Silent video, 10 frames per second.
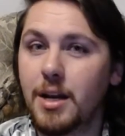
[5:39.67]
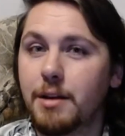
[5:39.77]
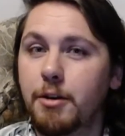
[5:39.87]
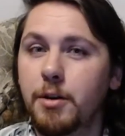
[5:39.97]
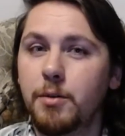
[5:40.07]

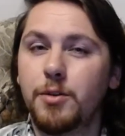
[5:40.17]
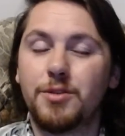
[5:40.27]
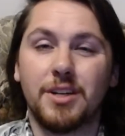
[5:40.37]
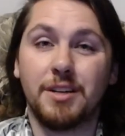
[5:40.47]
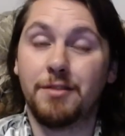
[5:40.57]
Now, anyone who's
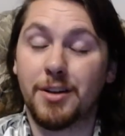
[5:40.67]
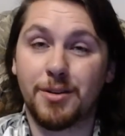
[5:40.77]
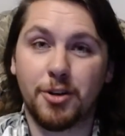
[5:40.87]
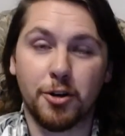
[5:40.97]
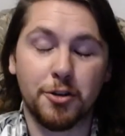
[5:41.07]
done even a
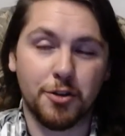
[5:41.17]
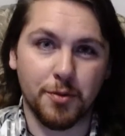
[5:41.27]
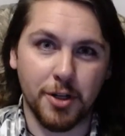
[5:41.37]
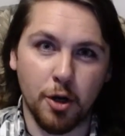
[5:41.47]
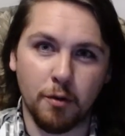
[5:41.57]

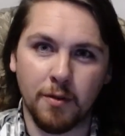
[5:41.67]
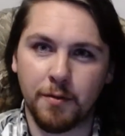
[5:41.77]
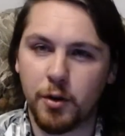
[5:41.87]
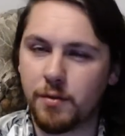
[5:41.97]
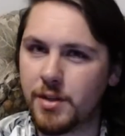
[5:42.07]
cursory
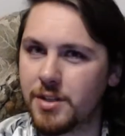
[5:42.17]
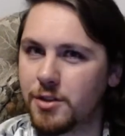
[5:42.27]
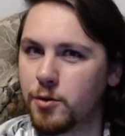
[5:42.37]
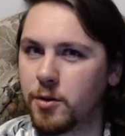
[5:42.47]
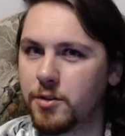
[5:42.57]
overview of this
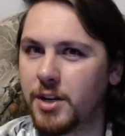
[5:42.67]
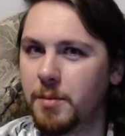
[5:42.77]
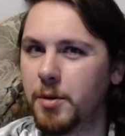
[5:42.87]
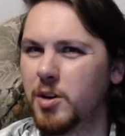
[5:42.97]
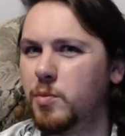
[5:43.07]
historical time
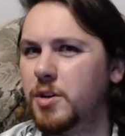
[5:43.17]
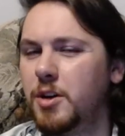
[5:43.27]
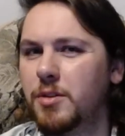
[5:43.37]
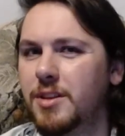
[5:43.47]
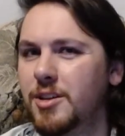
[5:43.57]
period would
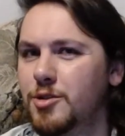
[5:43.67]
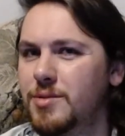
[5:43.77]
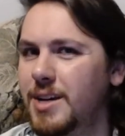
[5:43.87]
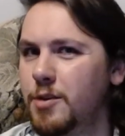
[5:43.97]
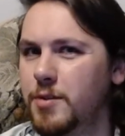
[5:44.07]
know that there's
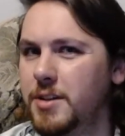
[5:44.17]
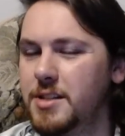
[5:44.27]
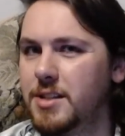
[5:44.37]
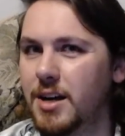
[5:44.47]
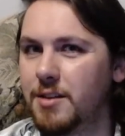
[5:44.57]
not really a
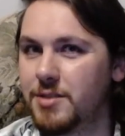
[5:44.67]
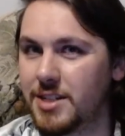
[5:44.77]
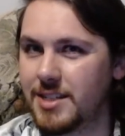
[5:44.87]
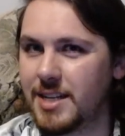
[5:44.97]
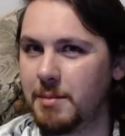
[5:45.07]
lot of
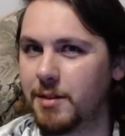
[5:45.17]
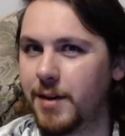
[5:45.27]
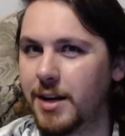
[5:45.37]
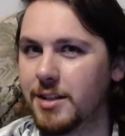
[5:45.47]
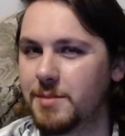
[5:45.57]
systemic
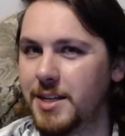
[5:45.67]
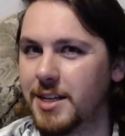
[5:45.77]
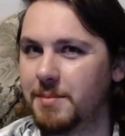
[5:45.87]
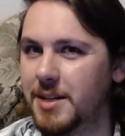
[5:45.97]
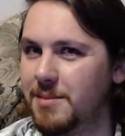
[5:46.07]
violence being
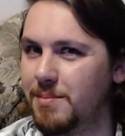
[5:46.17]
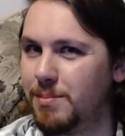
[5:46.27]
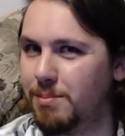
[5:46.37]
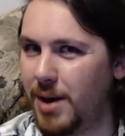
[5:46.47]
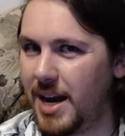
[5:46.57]
committed
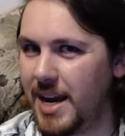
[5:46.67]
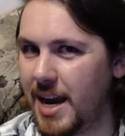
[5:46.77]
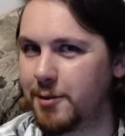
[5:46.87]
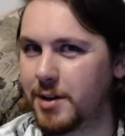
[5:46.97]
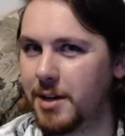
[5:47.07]
by
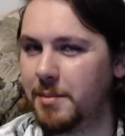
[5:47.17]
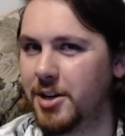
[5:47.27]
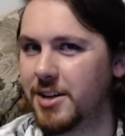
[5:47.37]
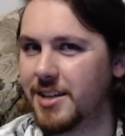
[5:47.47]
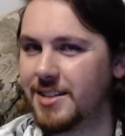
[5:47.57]
African
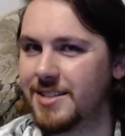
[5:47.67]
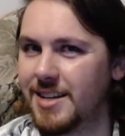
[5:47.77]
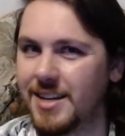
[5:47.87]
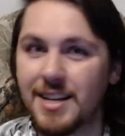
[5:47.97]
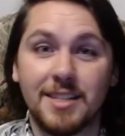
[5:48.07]
Americans
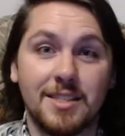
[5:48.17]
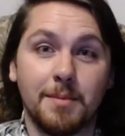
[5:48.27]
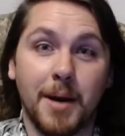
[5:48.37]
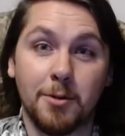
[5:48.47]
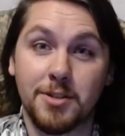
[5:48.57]
against the
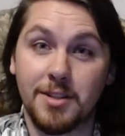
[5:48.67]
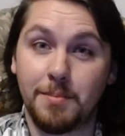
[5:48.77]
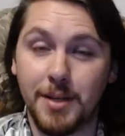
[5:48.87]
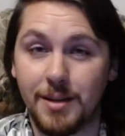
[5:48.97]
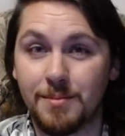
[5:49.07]
powers that
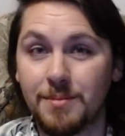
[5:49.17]
be.